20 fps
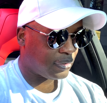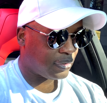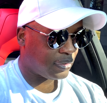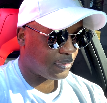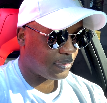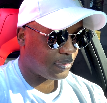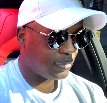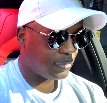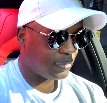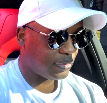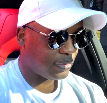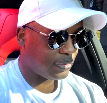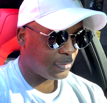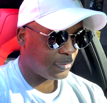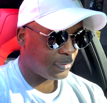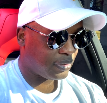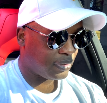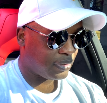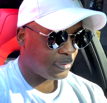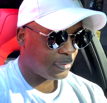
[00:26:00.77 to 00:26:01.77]

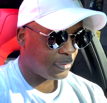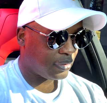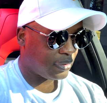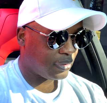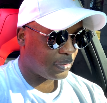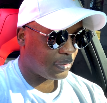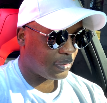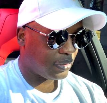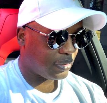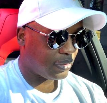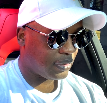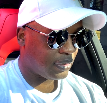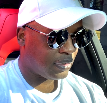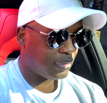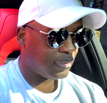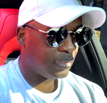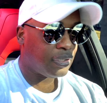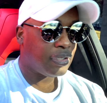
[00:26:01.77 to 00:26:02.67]
(silence)